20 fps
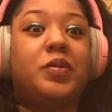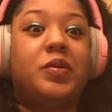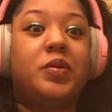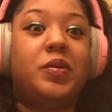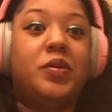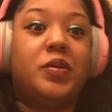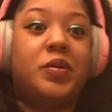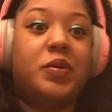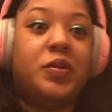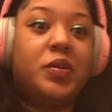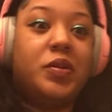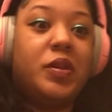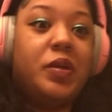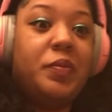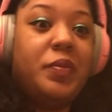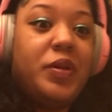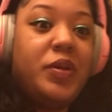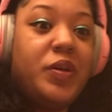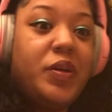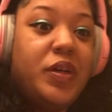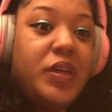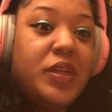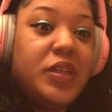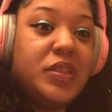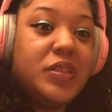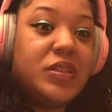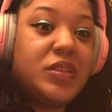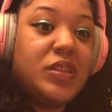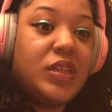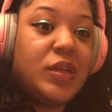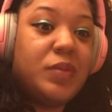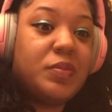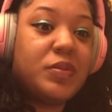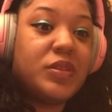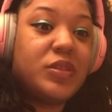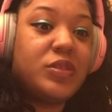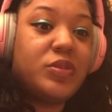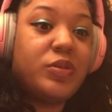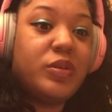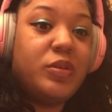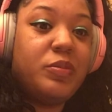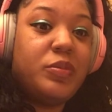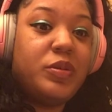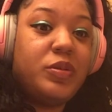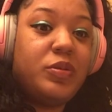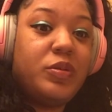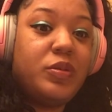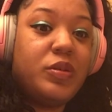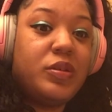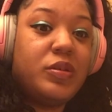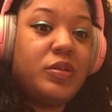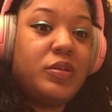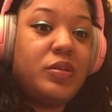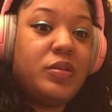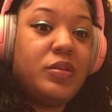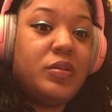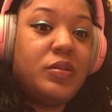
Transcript: This is the checkers game. Was screen recording.